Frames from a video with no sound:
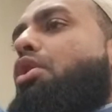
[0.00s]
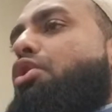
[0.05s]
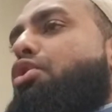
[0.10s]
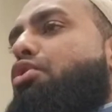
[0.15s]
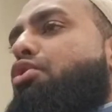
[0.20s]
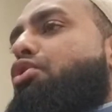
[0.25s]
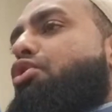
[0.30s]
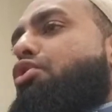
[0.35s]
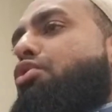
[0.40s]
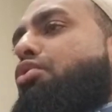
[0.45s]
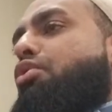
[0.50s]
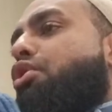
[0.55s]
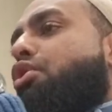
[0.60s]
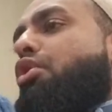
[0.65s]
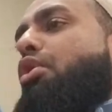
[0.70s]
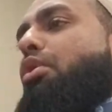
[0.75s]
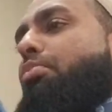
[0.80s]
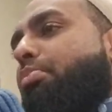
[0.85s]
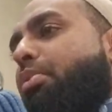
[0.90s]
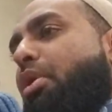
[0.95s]
you do
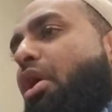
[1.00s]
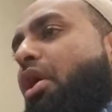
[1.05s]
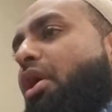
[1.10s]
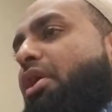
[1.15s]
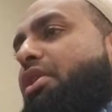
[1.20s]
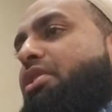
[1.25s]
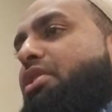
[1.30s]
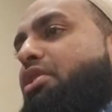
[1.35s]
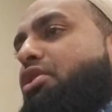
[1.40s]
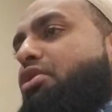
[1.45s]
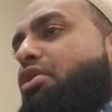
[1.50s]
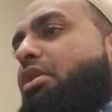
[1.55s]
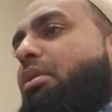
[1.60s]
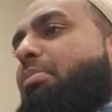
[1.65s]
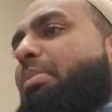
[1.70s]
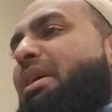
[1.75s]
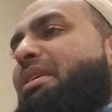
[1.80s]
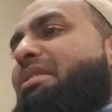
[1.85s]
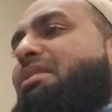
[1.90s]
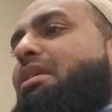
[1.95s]
your part to the
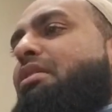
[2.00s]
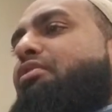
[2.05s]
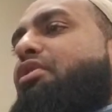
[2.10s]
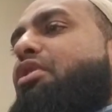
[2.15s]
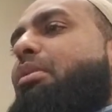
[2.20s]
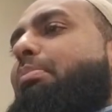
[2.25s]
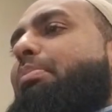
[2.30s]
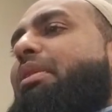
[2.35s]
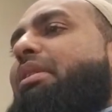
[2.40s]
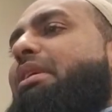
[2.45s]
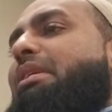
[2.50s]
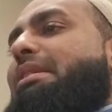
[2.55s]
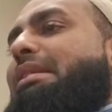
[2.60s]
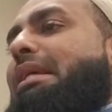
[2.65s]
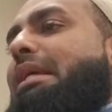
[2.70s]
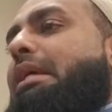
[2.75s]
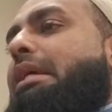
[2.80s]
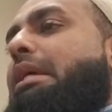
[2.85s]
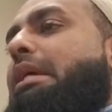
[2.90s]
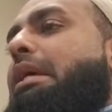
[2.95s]
best of your
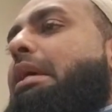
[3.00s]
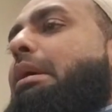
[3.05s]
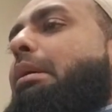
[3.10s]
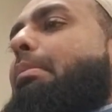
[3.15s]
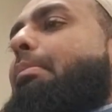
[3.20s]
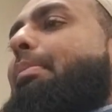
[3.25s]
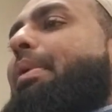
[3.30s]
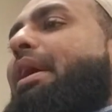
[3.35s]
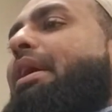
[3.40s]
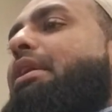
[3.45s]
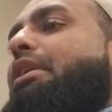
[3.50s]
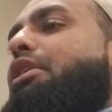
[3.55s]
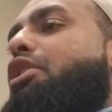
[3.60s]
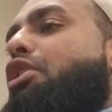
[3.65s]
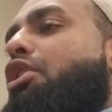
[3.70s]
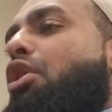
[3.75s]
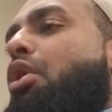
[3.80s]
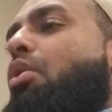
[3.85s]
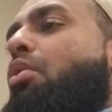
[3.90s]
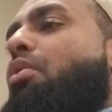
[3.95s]
ability. But
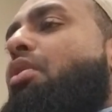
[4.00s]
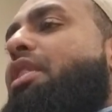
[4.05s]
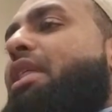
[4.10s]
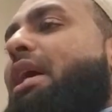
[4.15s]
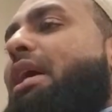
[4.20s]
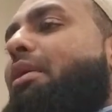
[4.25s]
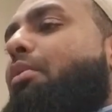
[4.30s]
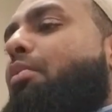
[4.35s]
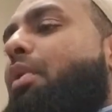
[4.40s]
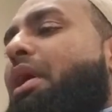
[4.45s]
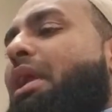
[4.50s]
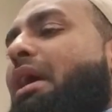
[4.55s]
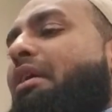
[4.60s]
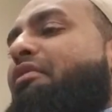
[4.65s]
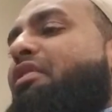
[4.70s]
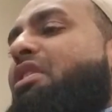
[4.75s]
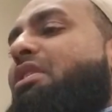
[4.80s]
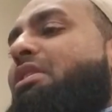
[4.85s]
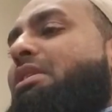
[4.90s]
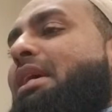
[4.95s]
know that
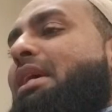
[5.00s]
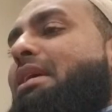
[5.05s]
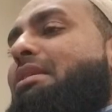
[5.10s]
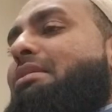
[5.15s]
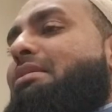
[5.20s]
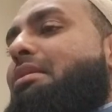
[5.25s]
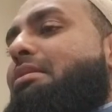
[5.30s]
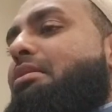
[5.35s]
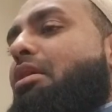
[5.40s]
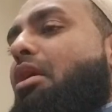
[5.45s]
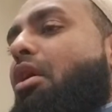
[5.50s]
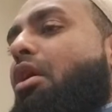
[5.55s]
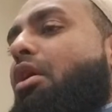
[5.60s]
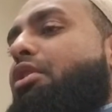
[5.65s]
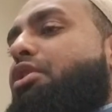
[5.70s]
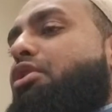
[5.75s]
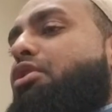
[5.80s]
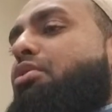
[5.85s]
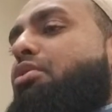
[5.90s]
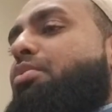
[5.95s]
whatever test is
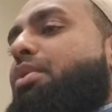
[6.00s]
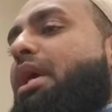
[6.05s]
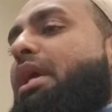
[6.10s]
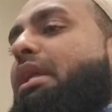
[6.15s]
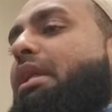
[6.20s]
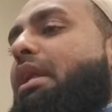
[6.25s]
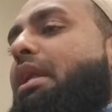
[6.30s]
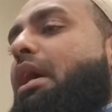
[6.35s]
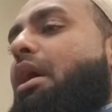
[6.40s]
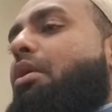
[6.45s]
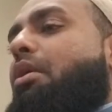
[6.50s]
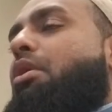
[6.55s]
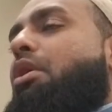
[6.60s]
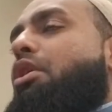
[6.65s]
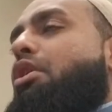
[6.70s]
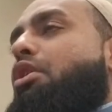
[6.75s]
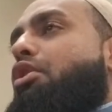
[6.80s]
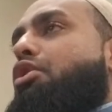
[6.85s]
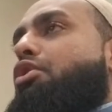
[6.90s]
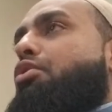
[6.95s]
on you right now,
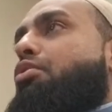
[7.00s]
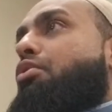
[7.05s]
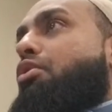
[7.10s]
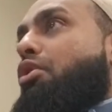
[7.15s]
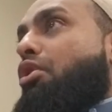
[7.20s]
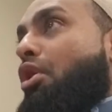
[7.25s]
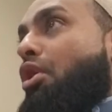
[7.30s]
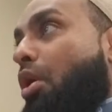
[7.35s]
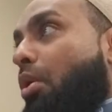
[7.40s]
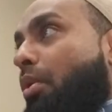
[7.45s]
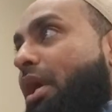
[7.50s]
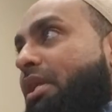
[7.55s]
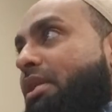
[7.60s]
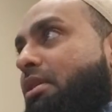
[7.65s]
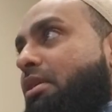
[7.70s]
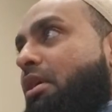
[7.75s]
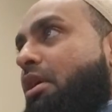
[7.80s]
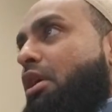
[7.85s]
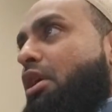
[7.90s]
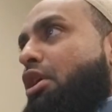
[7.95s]
you know
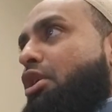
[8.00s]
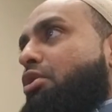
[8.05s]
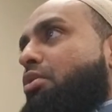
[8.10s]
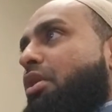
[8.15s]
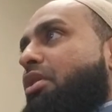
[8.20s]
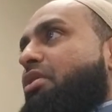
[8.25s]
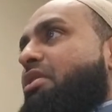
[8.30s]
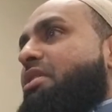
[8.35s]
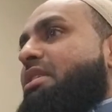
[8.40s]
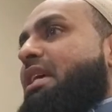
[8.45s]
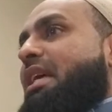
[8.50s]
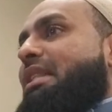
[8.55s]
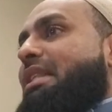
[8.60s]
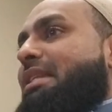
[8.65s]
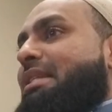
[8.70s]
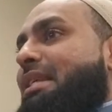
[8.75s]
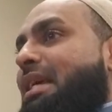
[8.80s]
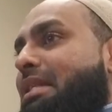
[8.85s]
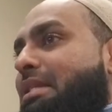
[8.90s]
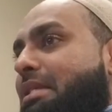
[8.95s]
it. You understand the
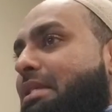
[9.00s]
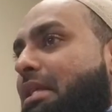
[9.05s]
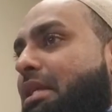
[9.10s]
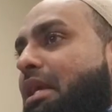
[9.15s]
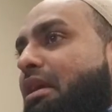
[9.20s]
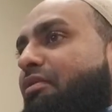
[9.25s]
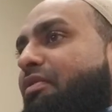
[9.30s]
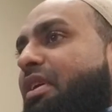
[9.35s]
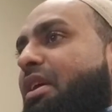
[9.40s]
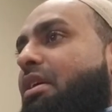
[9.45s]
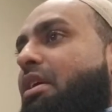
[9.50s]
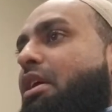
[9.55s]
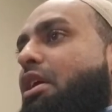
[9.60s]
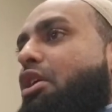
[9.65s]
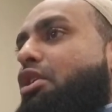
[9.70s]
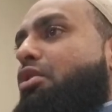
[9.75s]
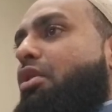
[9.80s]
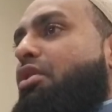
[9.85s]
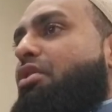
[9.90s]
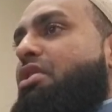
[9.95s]
density of it.
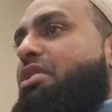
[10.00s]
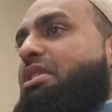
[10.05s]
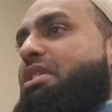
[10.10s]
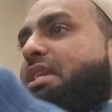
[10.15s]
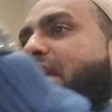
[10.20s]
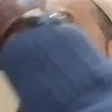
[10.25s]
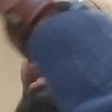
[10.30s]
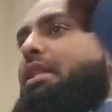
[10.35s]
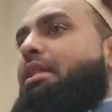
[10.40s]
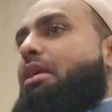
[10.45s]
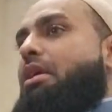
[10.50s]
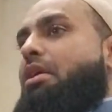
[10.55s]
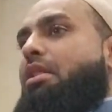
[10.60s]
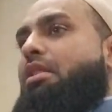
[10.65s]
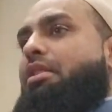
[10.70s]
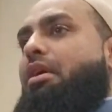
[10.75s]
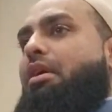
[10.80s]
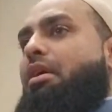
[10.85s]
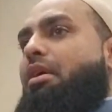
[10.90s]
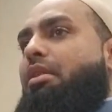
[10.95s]
You understand
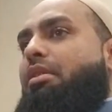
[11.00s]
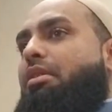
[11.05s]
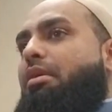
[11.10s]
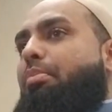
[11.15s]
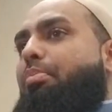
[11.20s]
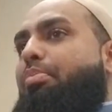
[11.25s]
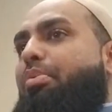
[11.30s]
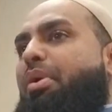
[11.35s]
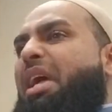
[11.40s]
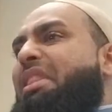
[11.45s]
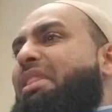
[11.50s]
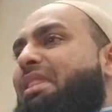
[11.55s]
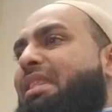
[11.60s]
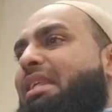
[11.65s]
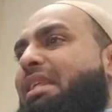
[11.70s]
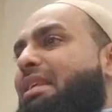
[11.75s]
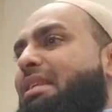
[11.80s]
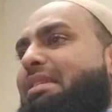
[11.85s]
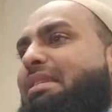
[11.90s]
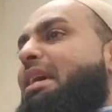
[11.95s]
the breadth
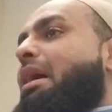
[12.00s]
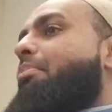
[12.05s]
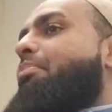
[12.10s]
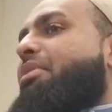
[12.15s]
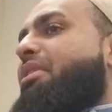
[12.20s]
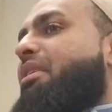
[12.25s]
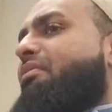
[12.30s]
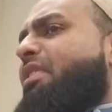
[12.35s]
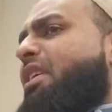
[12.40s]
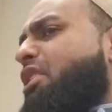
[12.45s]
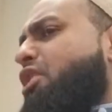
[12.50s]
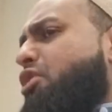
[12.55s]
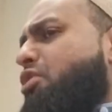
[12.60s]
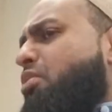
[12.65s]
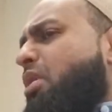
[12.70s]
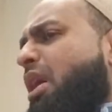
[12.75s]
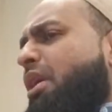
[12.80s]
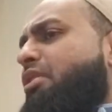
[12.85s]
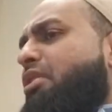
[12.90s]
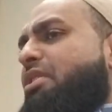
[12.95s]
and the depth of it.
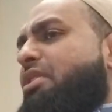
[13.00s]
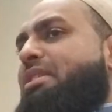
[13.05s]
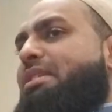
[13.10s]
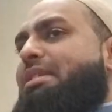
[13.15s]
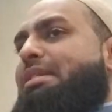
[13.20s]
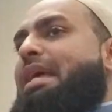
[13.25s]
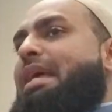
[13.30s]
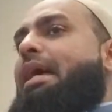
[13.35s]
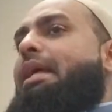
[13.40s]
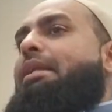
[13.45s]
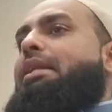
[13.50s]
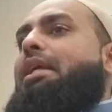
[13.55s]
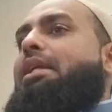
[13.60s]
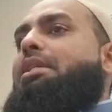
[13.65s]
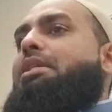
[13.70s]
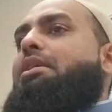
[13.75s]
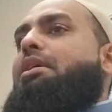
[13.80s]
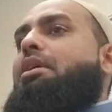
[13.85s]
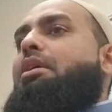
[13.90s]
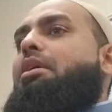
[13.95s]
You understand it.